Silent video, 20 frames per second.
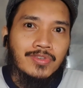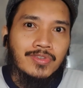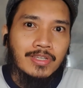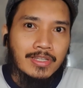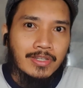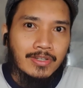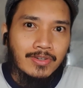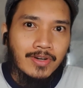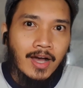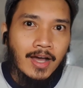You
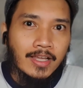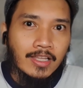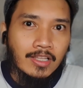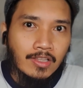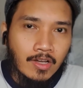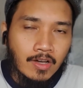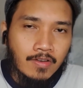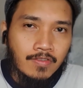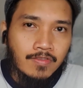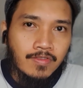know, I
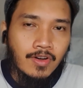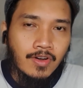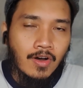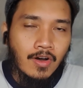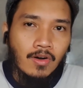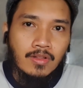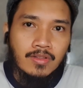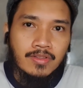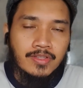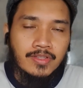love
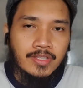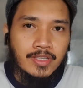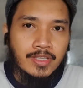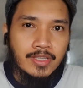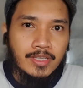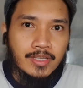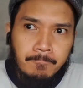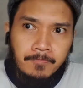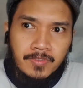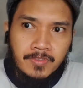all
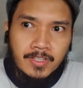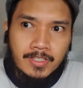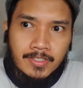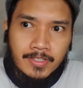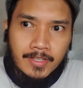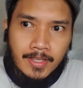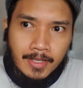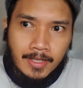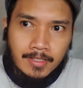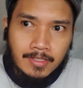the
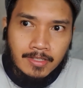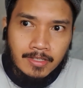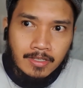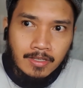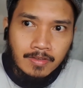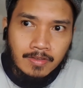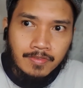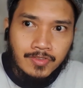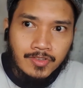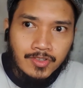
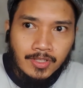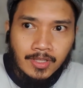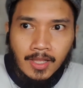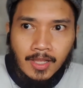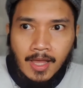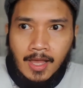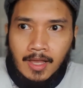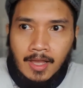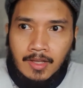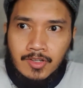detective
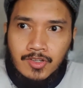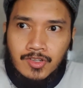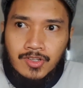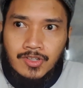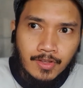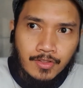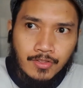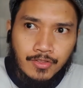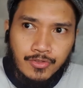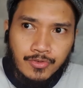
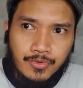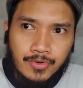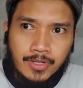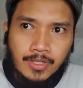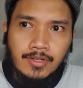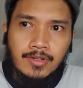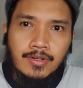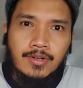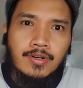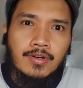slash
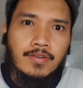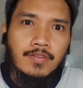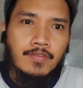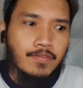thriller